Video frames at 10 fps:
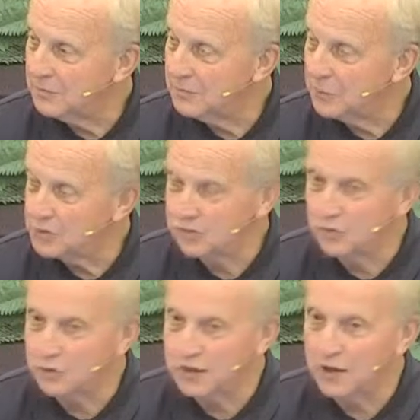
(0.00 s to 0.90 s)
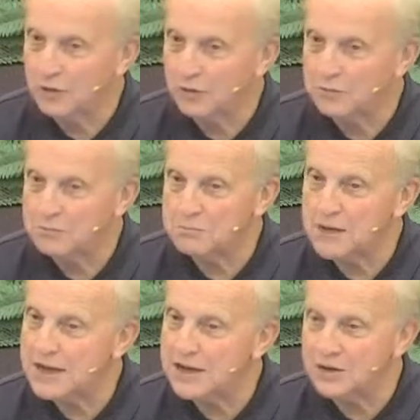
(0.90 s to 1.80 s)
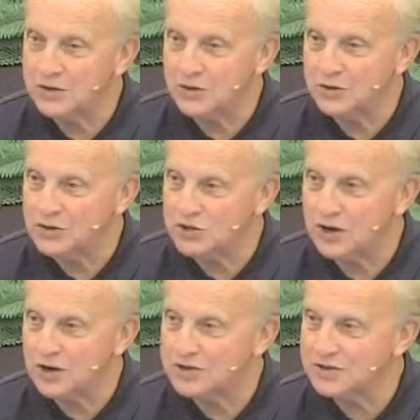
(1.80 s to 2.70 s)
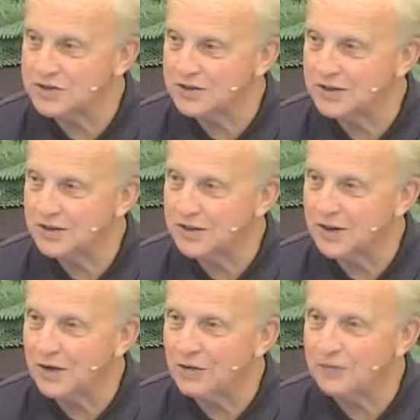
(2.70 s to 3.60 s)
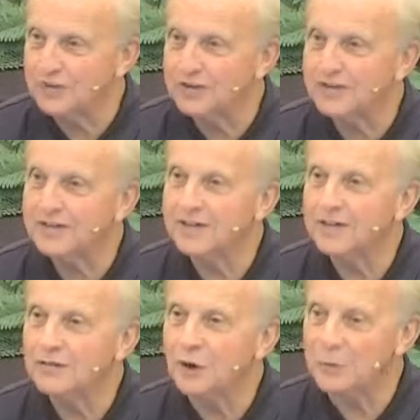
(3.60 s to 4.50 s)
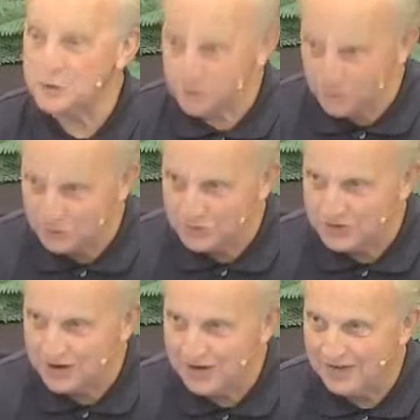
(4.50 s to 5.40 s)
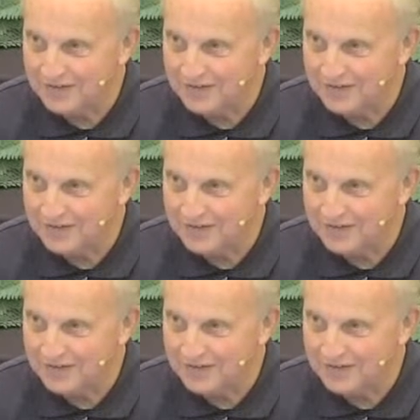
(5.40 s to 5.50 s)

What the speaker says: most of whom held major chunks of pharmaceutical stock.